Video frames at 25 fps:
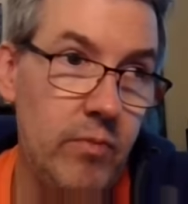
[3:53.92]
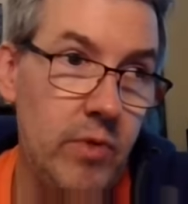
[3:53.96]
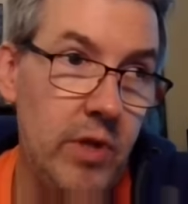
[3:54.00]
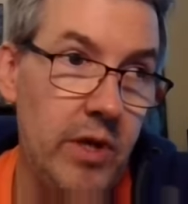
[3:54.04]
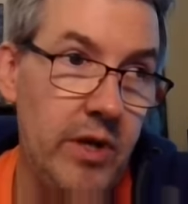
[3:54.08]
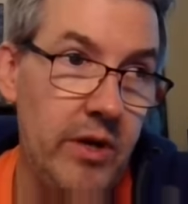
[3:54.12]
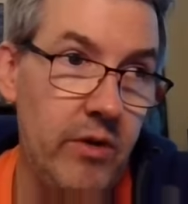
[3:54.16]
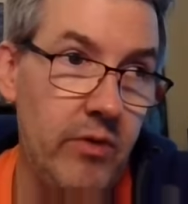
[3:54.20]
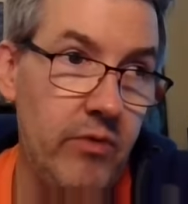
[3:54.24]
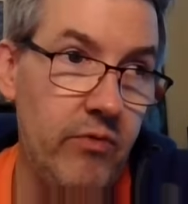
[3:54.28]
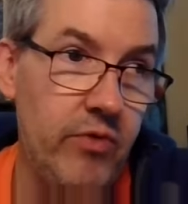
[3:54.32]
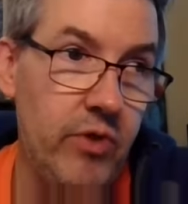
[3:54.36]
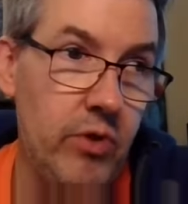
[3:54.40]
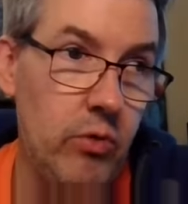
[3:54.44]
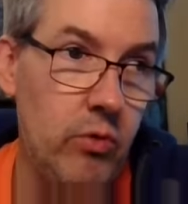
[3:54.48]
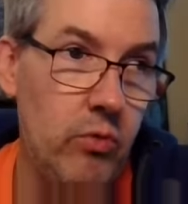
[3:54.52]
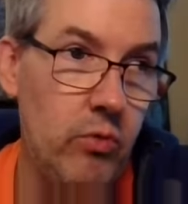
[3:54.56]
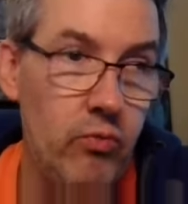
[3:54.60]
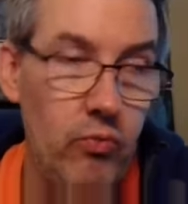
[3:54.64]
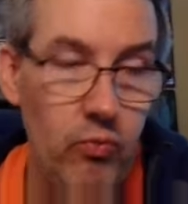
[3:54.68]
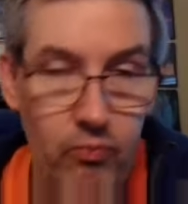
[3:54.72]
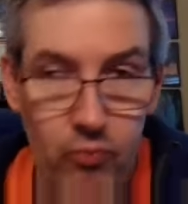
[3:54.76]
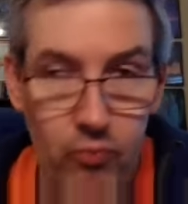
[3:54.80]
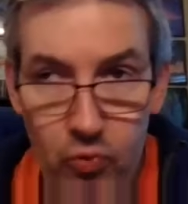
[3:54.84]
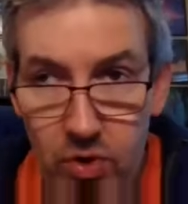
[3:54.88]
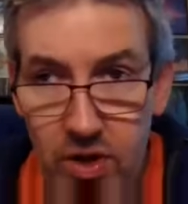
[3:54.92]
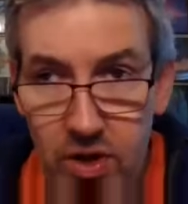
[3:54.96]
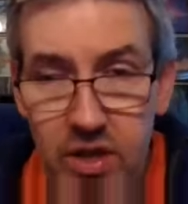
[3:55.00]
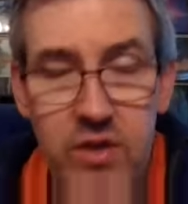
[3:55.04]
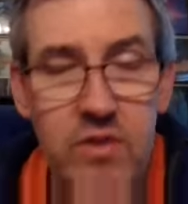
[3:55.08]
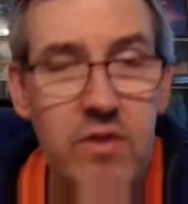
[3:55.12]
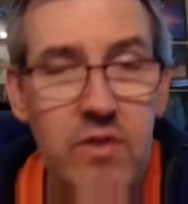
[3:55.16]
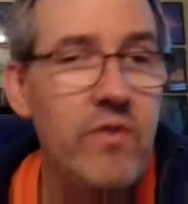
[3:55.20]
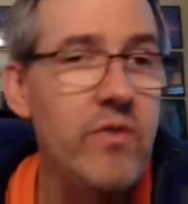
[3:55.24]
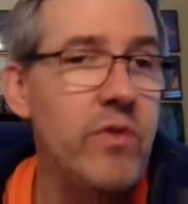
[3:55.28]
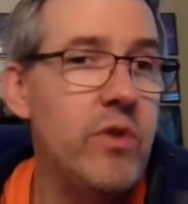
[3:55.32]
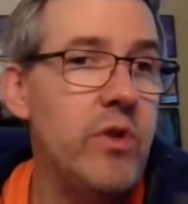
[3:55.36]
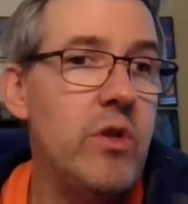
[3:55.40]
lot of,
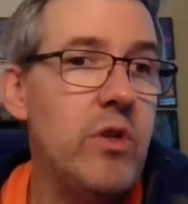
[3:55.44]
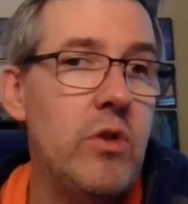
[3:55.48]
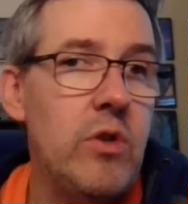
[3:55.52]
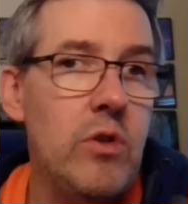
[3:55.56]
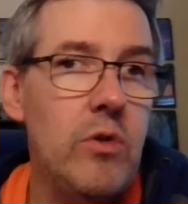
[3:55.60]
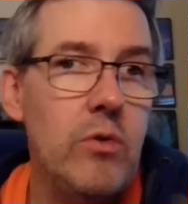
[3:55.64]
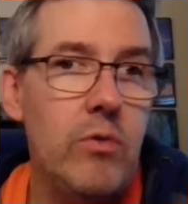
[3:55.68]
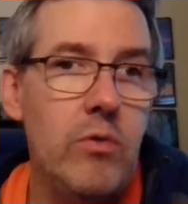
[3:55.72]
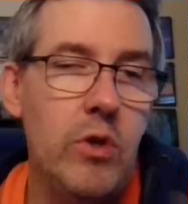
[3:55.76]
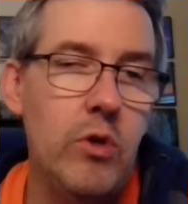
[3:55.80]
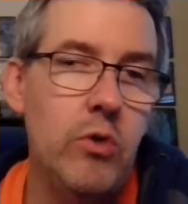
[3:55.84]
relatively,